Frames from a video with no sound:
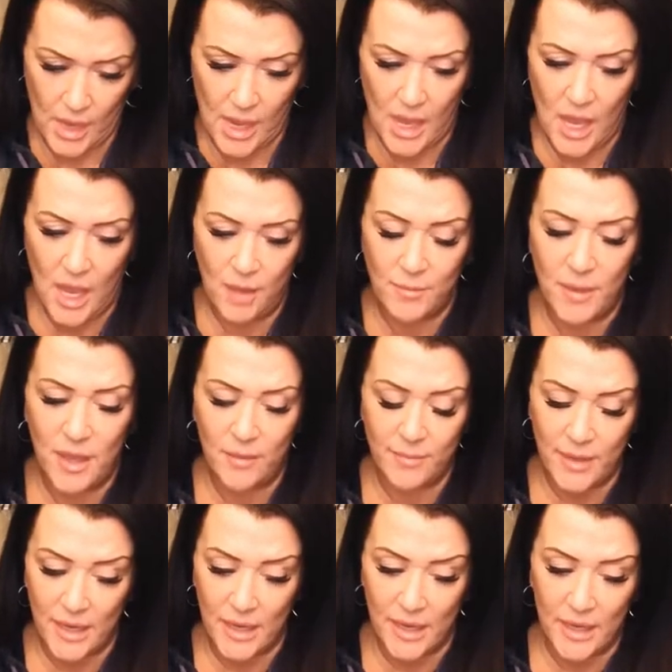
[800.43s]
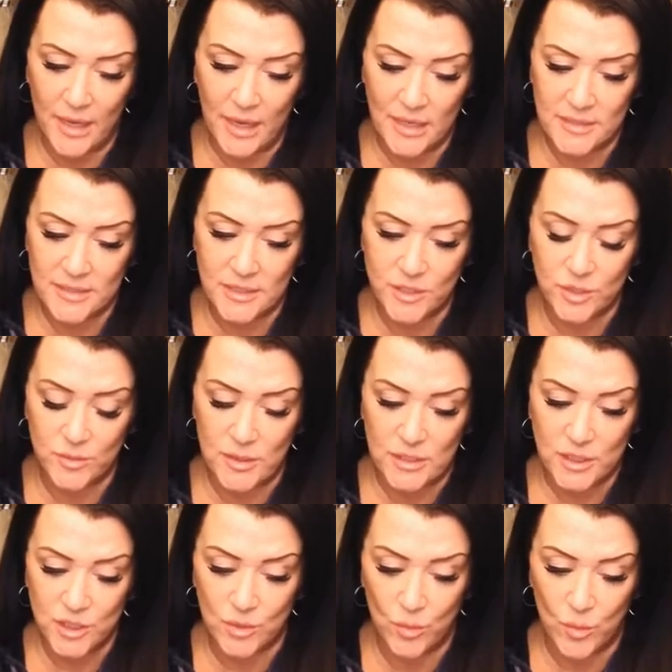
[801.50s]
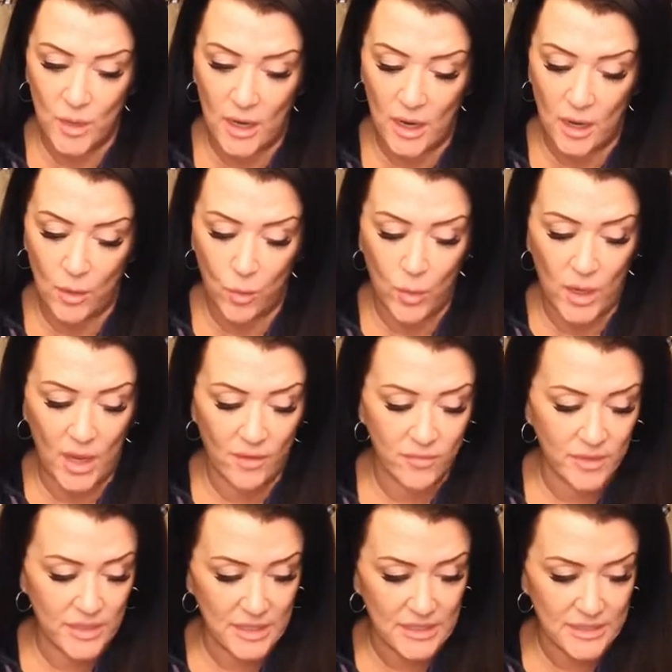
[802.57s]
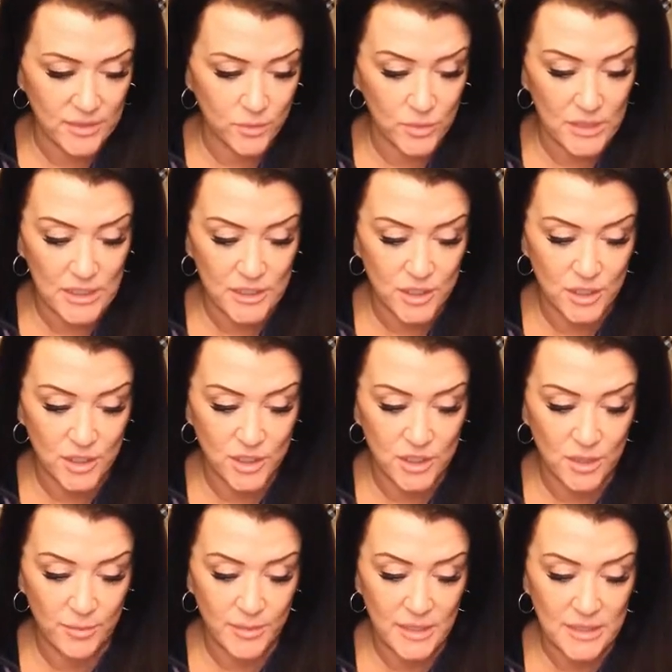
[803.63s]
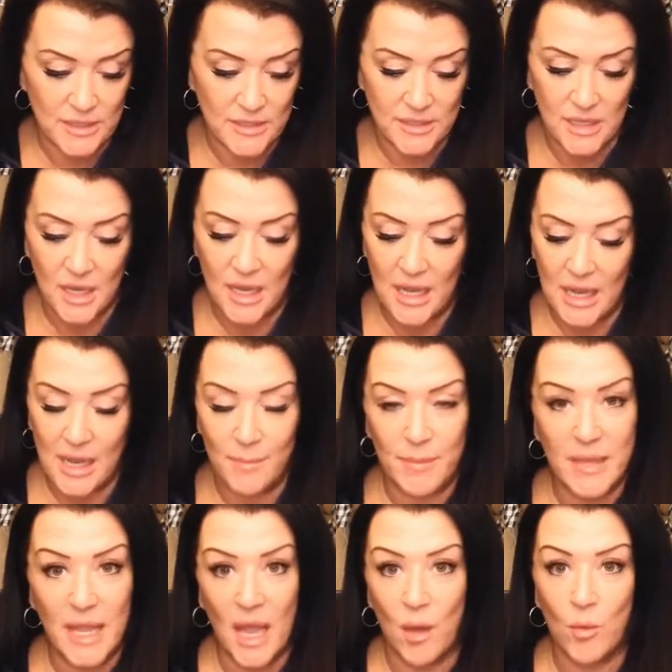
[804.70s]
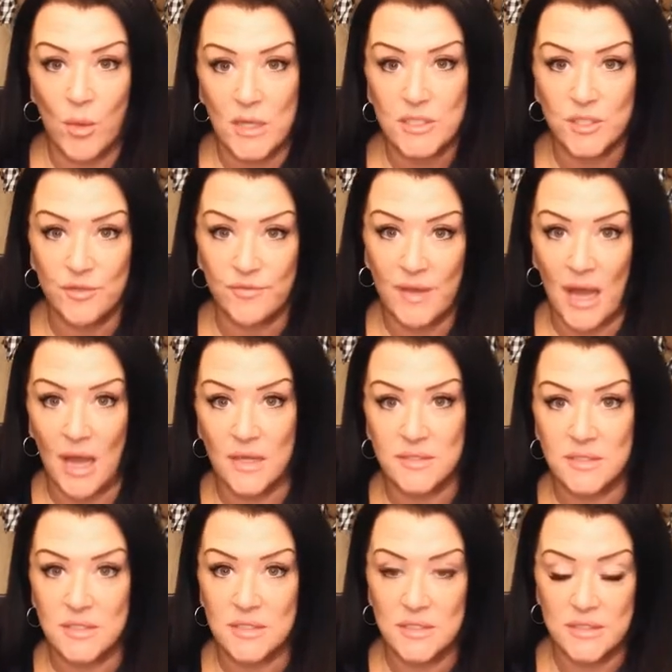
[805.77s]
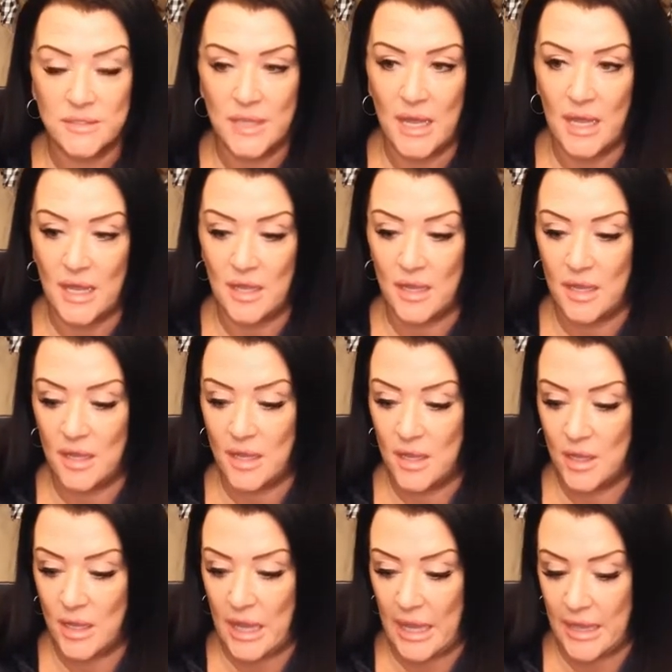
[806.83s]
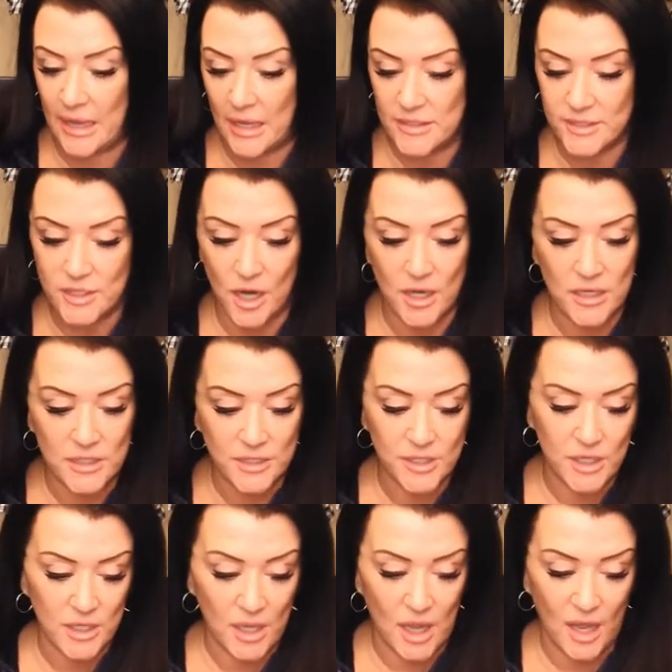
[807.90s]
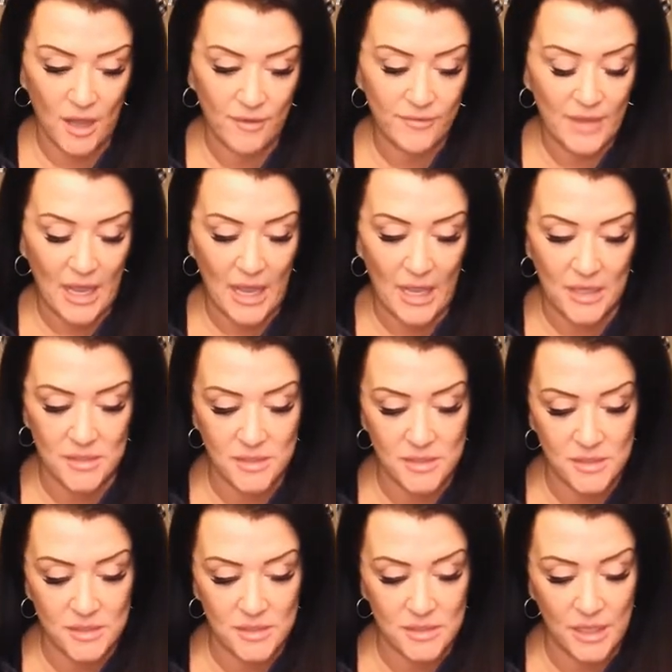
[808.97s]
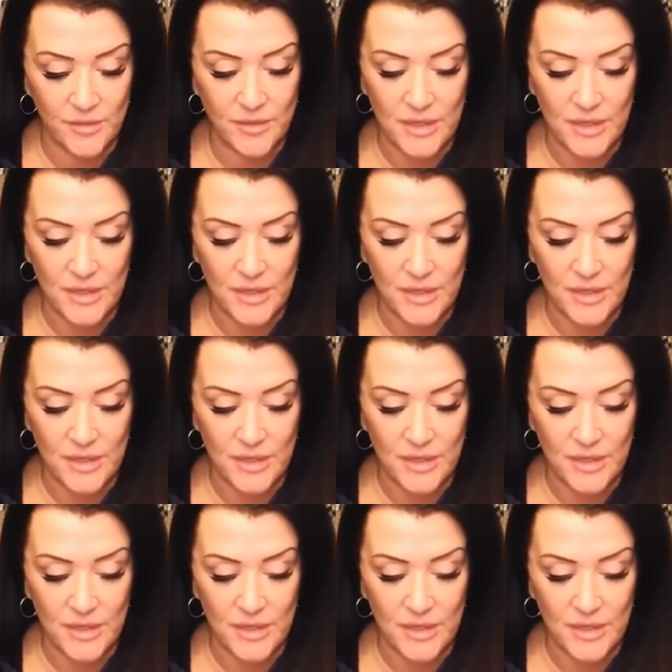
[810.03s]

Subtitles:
It may have been a situation where whatever this relationship is, it began way too fast. That it got started, took off, and that